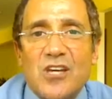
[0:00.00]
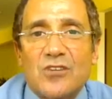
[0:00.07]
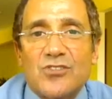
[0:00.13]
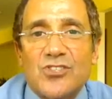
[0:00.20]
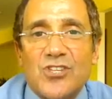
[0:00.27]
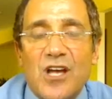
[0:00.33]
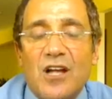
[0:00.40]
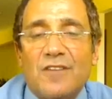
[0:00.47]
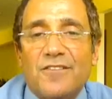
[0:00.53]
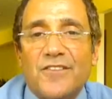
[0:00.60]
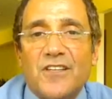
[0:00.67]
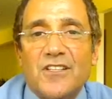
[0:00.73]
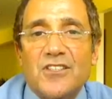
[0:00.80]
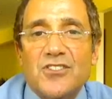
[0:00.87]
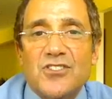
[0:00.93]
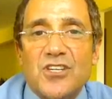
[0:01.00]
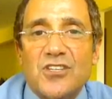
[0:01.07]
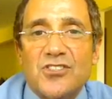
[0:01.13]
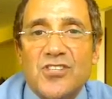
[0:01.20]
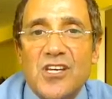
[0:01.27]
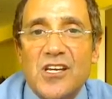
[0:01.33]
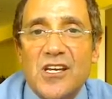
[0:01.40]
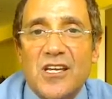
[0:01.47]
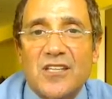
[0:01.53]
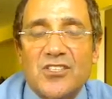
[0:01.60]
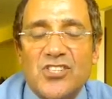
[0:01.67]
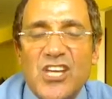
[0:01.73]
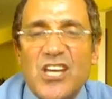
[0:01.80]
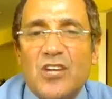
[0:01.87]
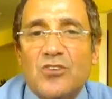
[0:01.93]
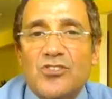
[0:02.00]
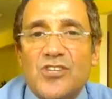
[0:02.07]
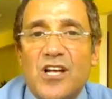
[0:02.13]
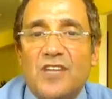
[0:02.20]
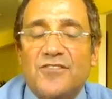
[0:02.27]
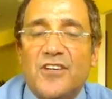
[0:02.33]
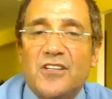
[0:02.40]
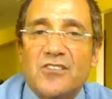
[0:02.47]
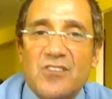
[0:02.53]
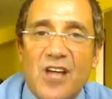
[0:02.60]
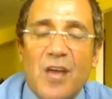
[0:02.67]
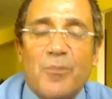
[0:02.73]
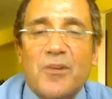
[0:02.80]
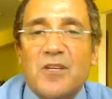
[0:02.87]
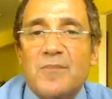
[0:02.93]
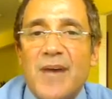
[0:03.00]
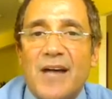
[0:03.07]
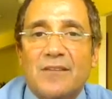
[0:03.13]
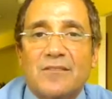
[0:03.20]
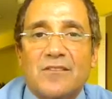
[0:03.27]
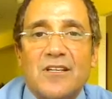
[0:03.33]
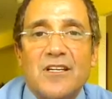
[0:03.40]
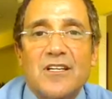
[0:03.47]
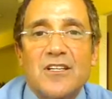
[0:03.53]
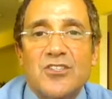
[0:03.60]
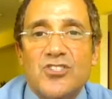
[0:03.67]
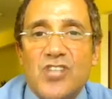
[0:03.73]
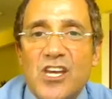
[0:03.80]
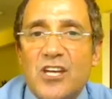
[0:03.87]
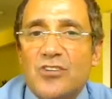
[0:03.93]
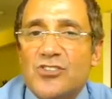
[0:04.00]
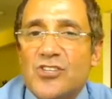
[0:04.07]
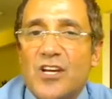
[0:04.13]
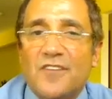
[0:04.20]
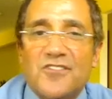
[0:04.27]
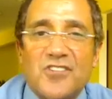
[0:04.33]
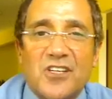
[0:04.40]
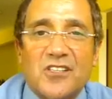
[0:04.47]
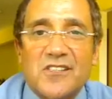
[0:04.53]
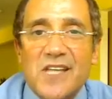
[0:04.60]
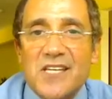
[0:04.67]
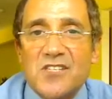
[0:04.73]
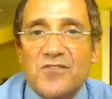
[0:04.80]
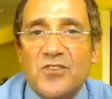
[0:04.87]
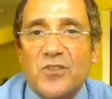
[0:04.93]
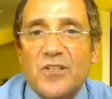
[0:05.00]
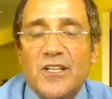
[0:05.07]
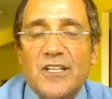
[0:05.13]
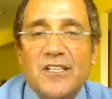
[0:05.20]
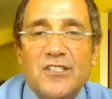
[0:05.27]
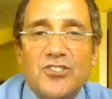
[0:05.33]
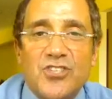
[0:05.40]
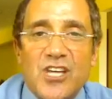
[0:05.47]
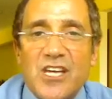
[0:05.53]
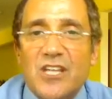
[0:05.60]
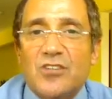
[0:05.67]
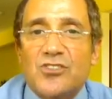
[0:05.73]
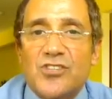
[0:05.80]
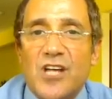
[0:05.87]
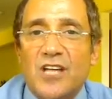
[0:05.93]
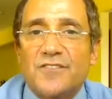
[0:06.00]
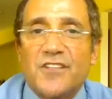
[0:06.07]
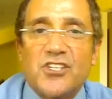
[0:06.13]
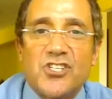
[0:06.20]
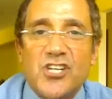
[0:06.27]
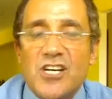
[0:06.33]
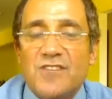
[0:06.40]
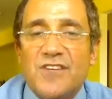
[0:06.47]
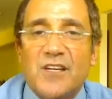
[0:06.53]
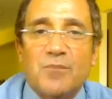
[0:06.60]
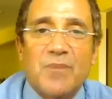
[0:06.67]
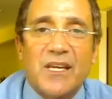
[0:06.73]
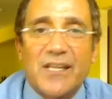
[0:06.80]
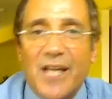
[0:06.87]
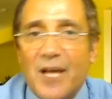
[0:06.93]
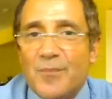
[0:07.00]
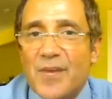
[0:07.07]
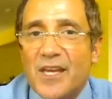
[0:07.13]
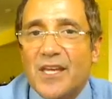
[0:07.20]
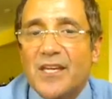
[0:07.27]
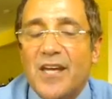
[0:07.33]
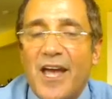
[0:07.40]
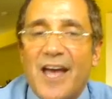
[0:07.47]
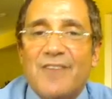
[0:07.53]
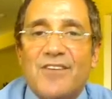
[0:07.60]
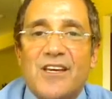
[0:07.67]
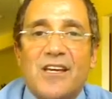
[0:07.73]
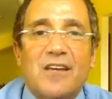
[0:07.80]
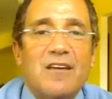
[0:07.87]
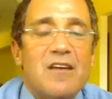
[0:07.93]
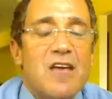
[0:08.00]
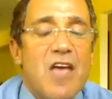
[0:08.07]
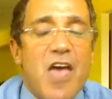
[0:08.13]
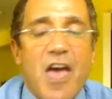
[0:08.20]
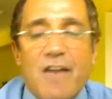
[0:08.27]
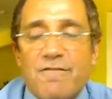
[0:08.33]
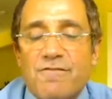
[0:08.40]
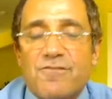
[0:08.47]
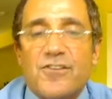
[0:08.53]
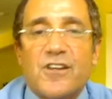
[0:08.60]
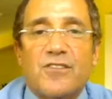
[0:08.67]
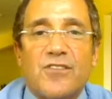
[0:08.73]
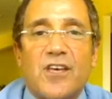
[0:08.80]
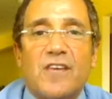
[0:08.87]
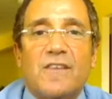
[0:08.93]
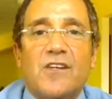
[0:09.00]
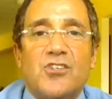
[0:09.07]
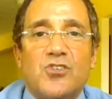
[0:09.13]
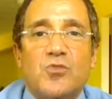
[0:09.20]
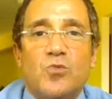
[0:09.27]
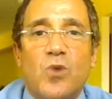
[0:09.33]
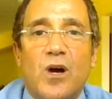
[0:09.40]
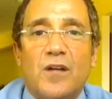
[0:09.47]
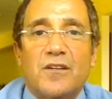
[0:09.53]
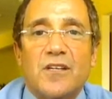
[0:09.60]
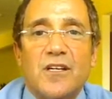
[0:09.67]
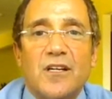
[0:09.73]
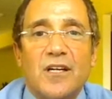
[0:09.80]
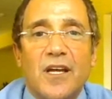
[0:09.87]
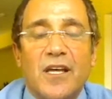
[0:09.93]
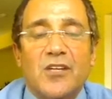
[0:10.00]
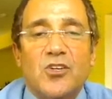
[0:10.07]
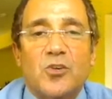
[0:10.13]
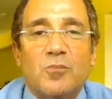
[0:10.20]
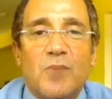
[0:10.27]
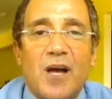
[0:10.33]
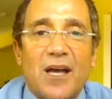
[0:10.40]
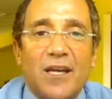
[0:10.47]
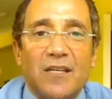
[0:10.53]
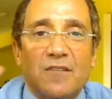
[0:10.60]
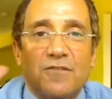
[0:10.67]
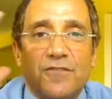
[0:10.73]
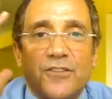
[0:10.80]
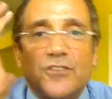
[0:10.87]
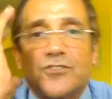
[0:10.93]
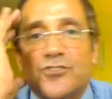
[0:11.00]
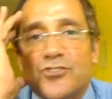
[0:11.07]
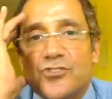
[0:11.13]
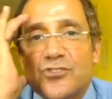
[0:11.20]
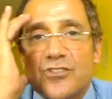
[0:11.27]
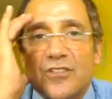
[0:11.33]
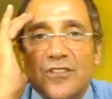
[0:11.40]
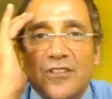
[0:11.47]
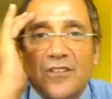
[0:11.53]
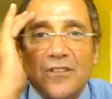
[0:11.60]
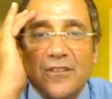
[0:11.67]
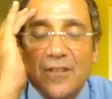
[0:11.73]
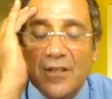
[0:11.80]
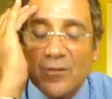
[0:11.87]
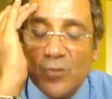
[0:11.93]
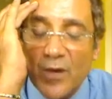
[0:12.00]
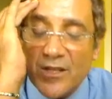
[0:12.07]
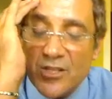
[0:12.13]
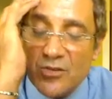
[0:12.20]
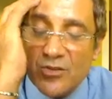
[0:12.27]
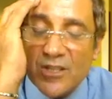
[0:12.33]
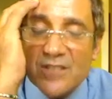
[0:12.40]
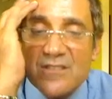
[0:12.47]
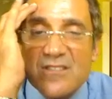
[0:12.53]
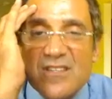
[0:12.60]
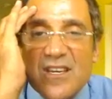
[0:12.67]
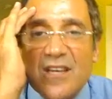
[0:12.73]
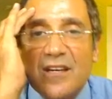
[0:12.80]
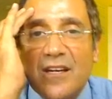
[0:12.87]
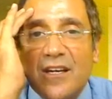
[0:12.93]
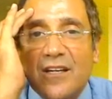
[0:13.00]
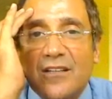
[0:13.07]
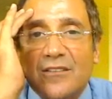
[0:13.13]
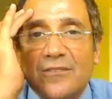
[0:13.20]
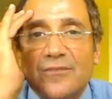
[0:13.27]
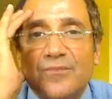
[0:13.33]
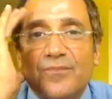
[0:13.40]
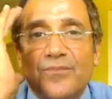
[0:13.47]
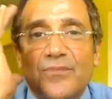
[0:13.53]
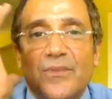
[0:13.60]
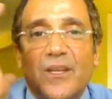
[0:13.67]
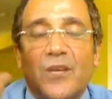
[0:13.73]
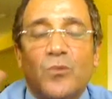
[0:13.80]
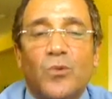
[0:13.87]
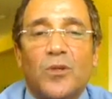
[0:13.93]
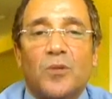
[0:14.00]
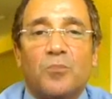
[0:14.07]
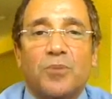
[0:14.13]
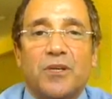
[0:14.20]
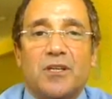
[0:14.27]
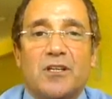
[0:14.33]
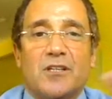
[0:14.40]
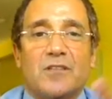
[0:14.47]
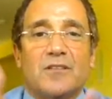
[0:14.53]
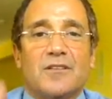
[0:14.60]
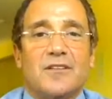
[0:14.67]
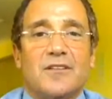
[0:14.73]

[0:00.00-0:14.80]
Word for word: yourself succeeding. See yourself on top of the mountain. See yourself successful. See yourself achieving, becoming, and having everything that you want in your mind first. And when you can see it here, it will appear